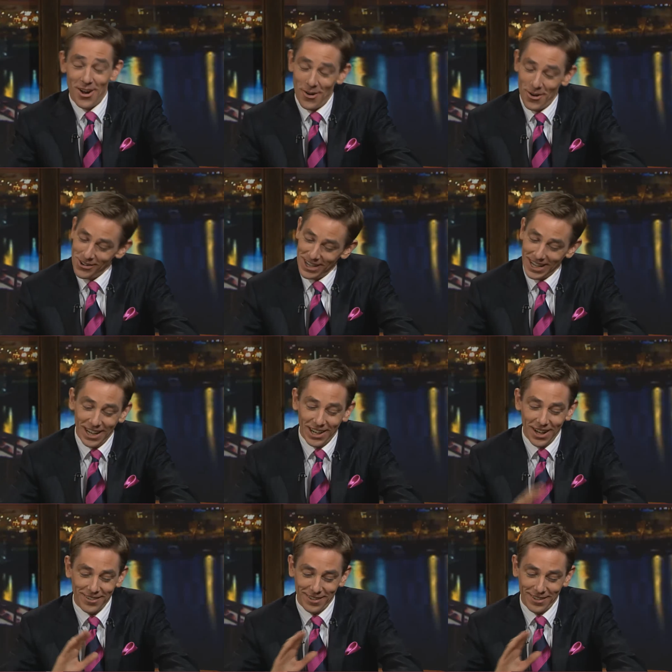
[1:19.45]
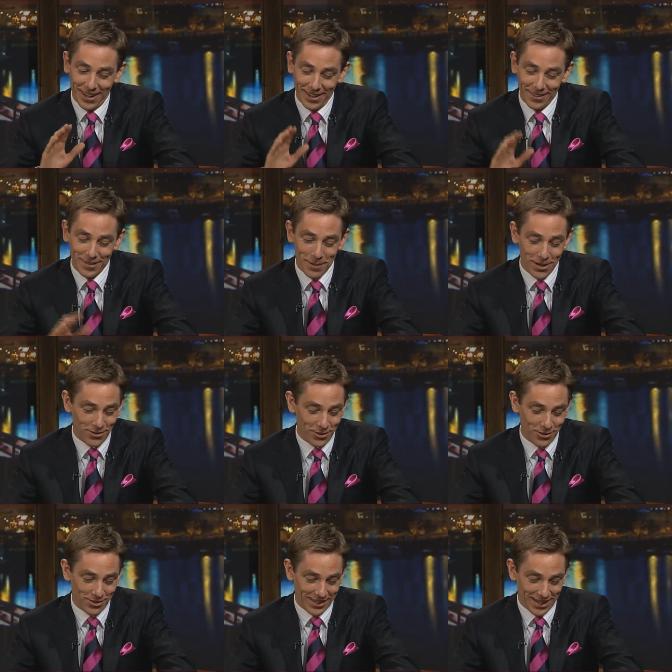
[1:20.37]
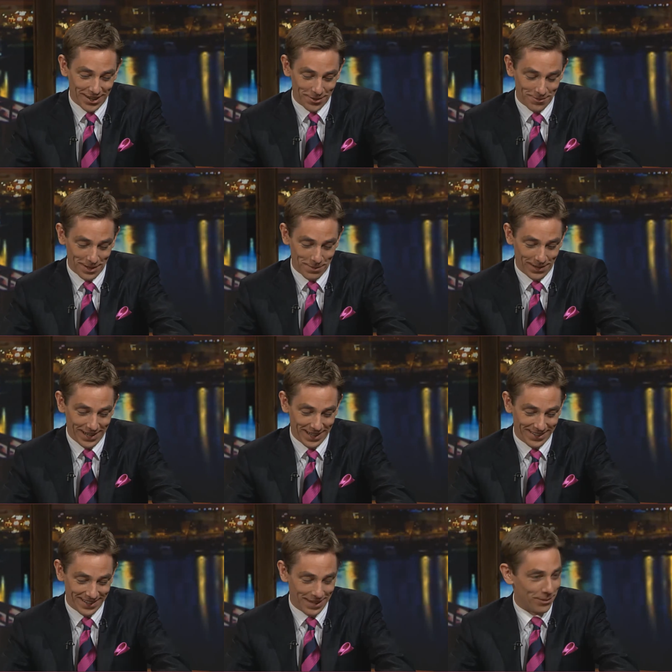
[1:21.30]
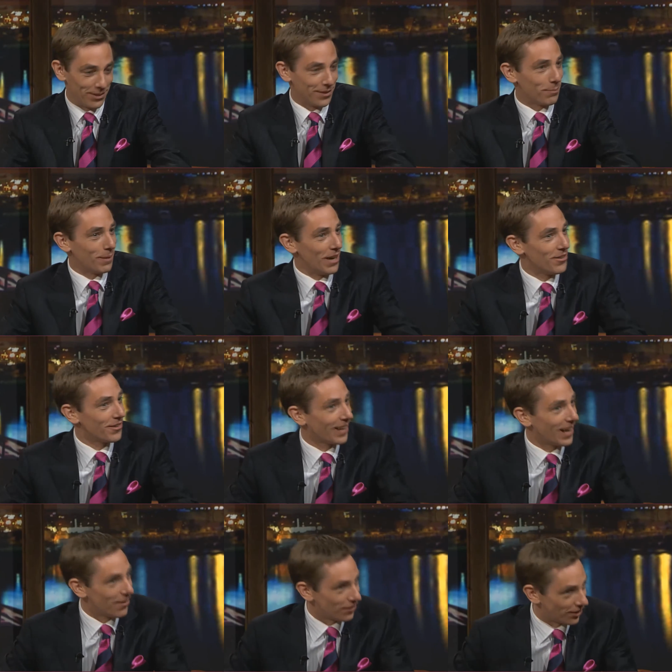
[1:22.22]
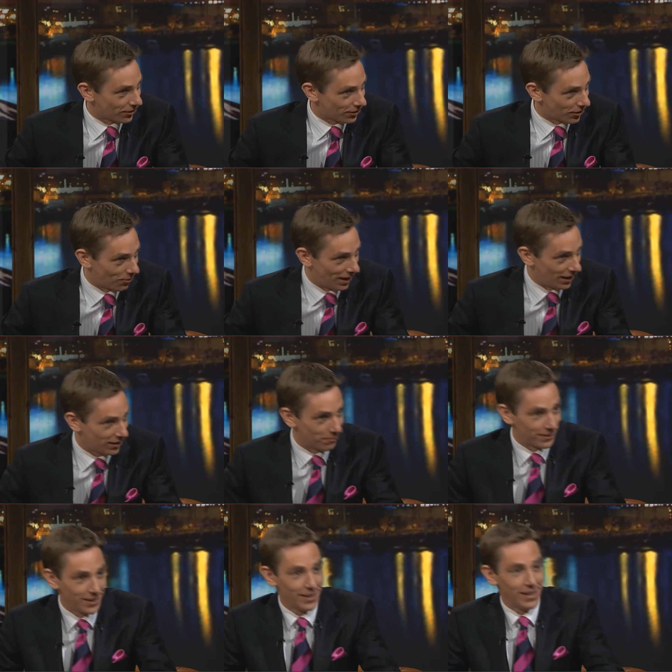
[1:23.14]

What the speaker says: No, lots about you scares me, but it's a pleasure to have you on the show. Welcome.